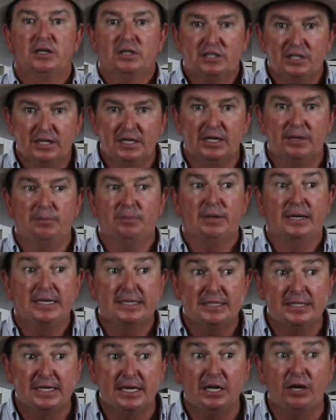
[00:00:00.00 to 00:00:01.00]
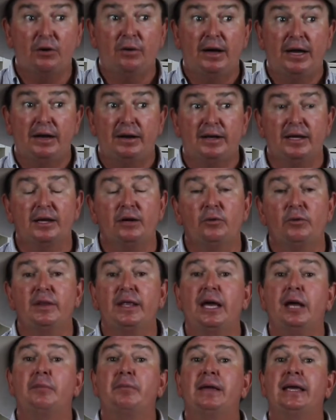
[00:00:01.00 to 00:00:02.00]
to keep accelerating,
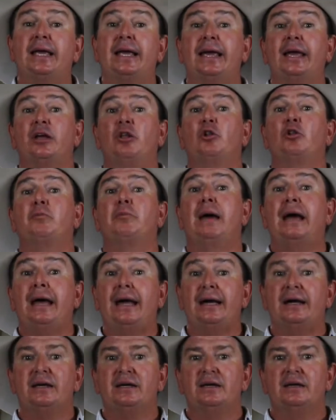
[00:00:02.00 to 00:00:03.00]
without being held back